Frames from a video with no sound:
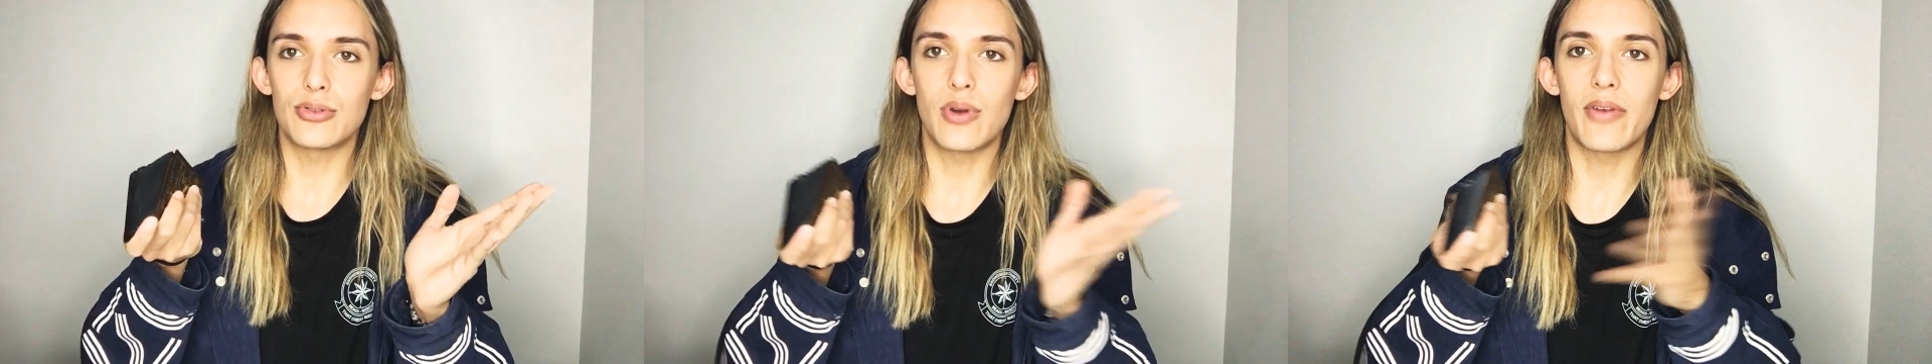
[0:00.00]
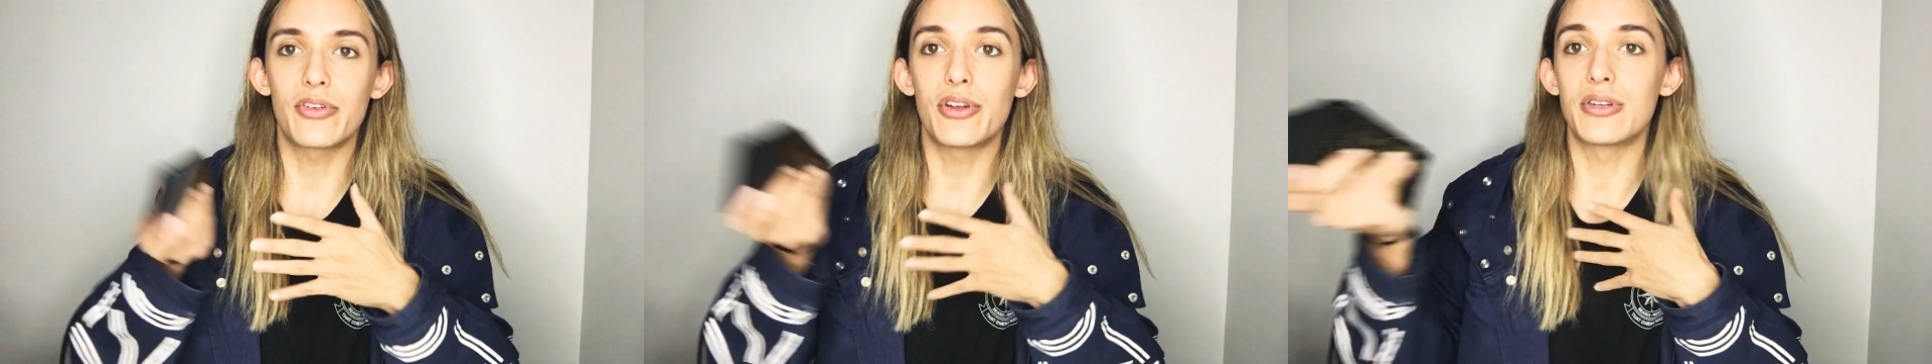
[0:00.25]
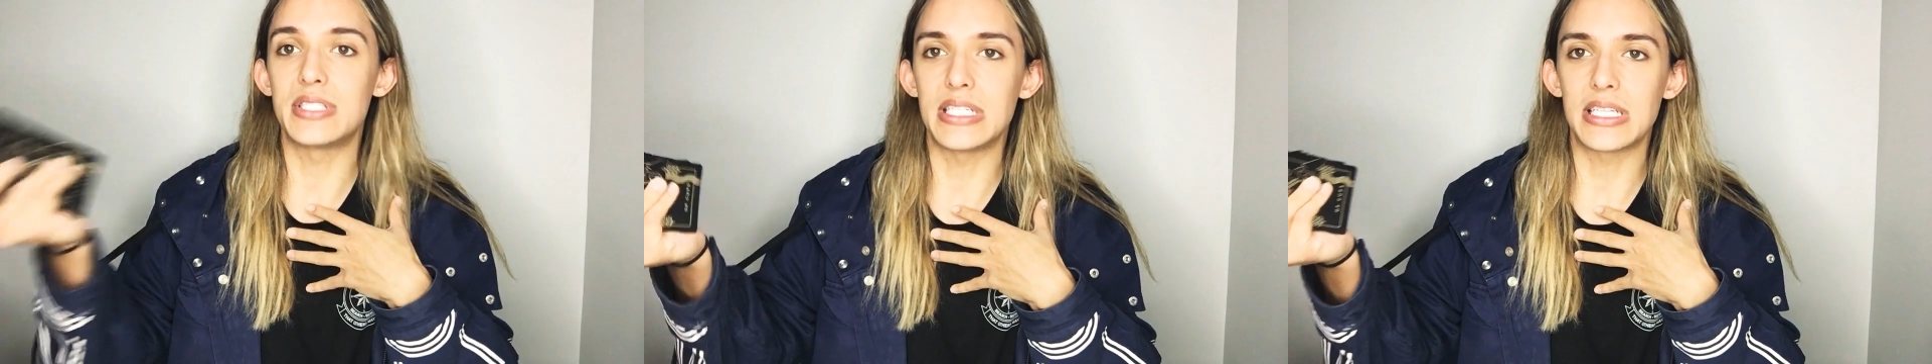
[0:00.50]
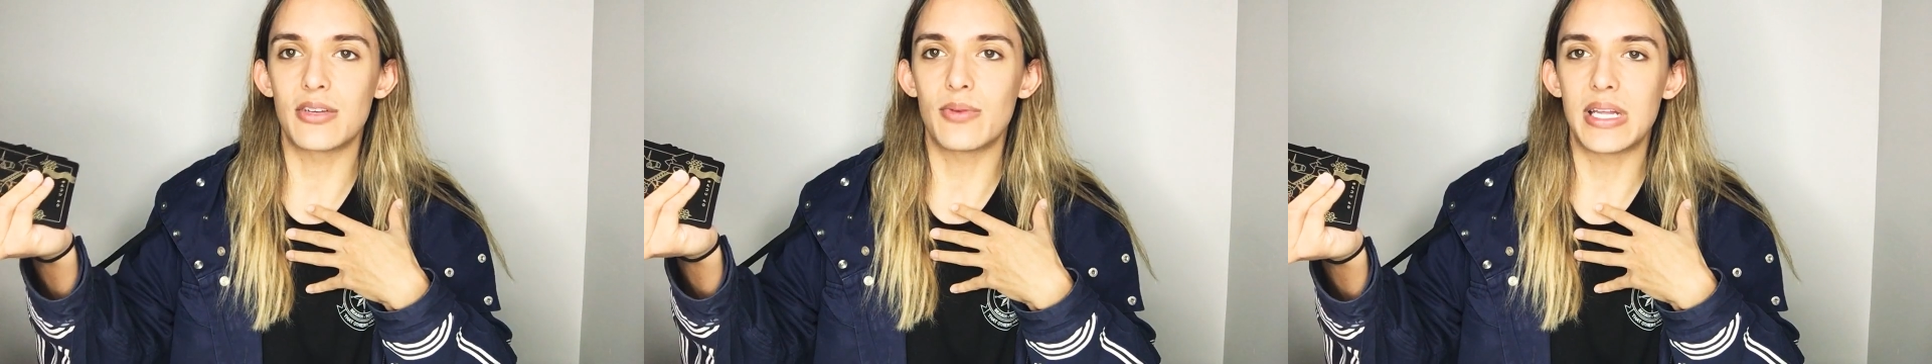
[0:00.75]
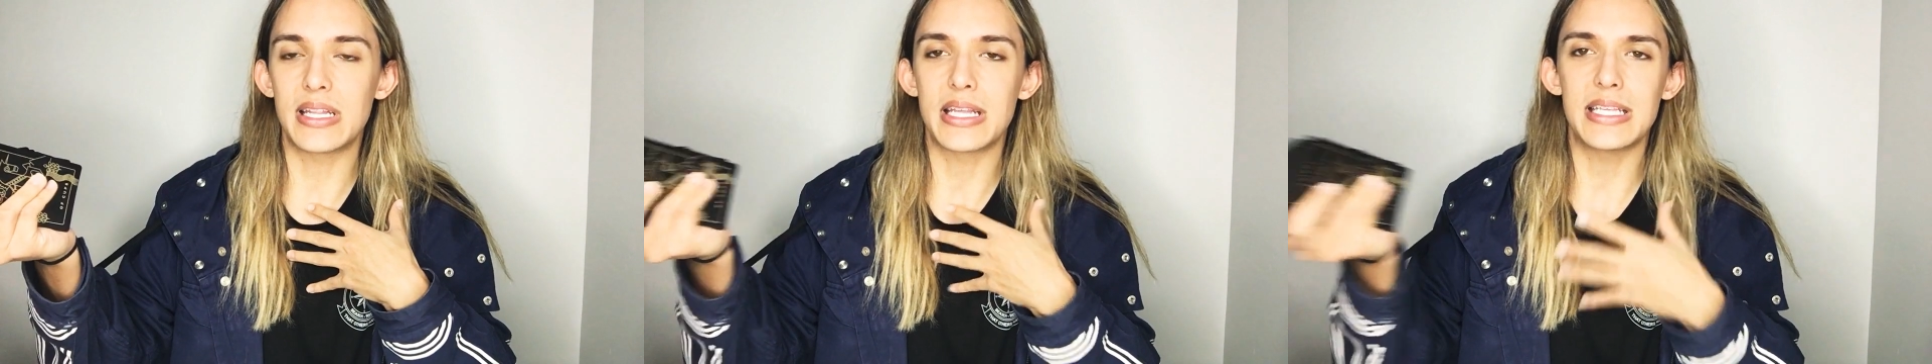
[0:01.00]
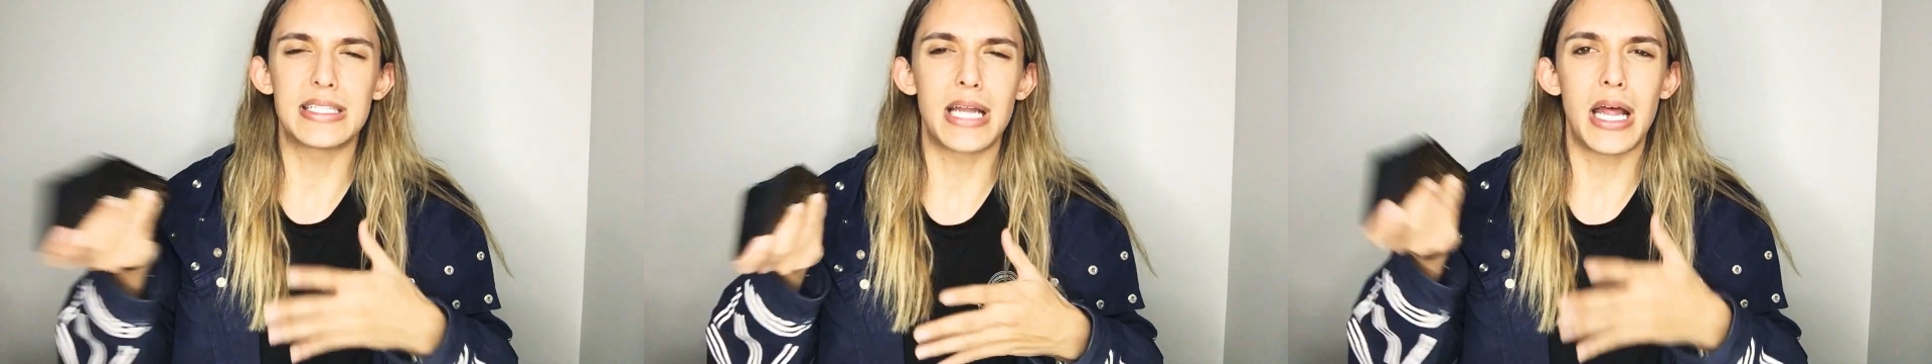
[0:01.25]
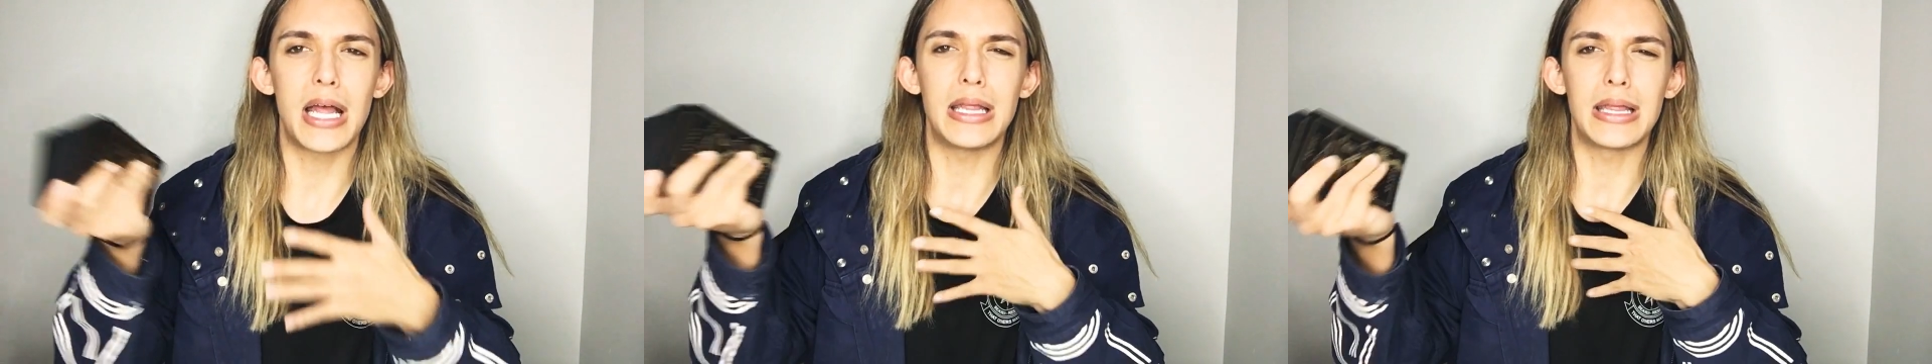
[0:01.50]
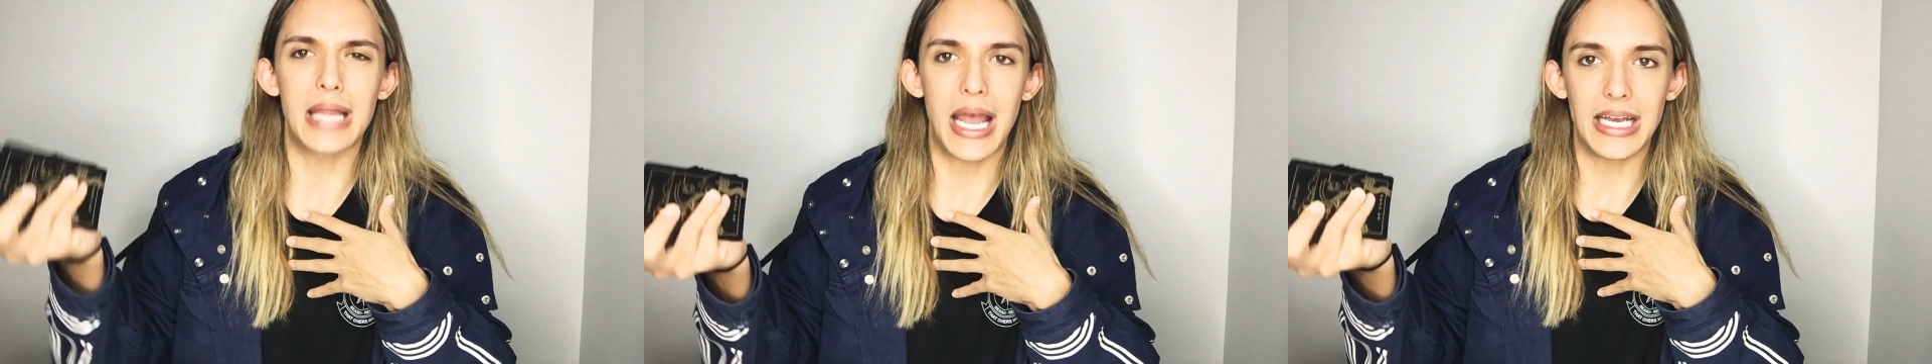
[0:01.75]
Whoever you're dealing with is not
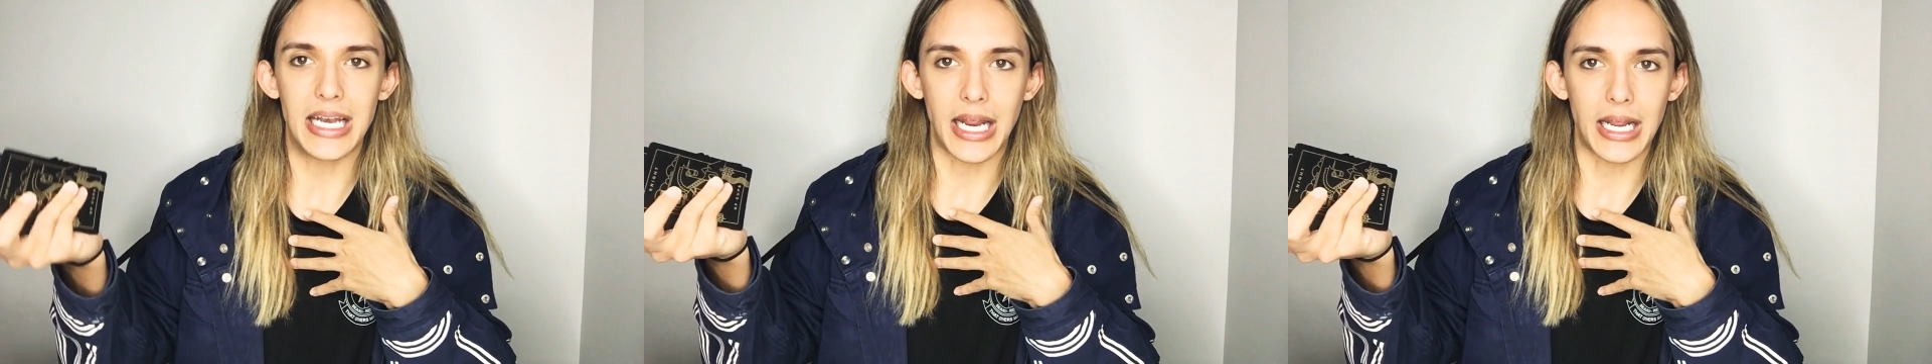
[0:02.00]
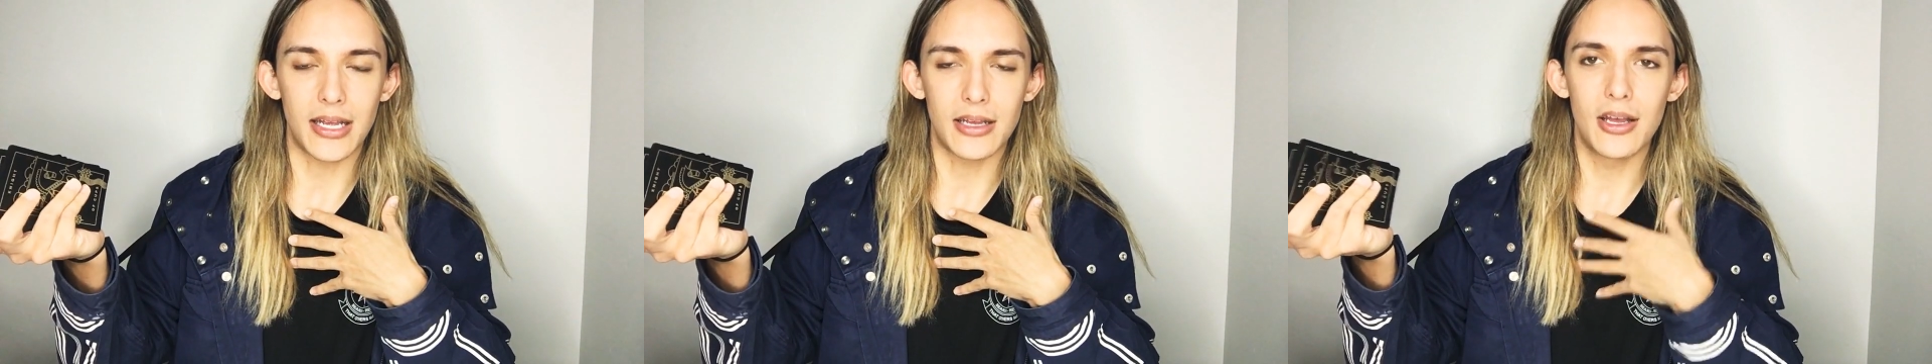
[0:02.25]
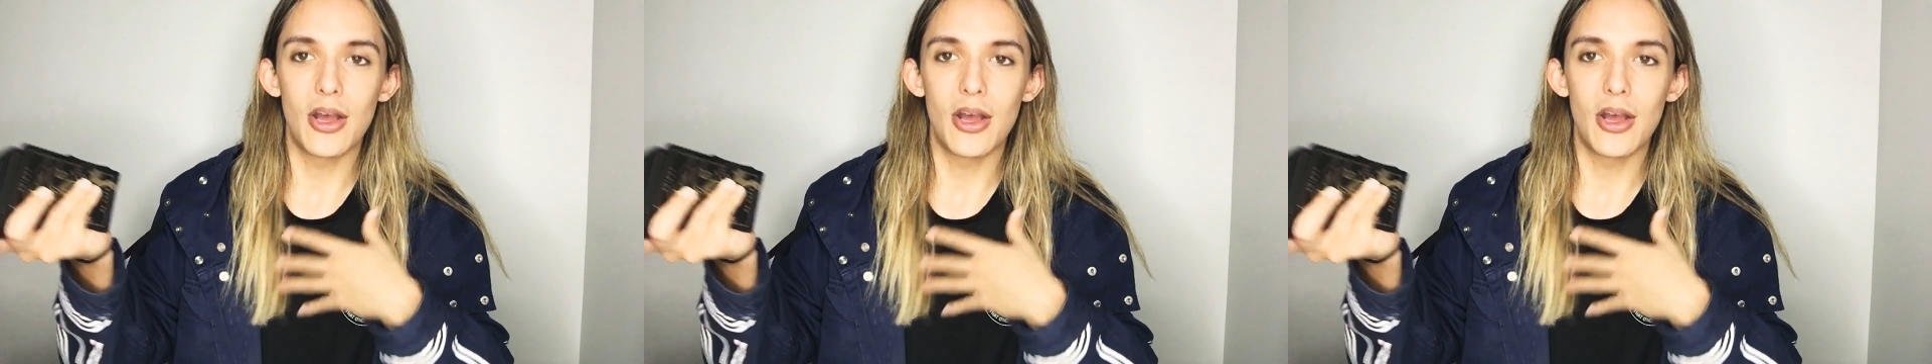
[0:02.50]
aligning,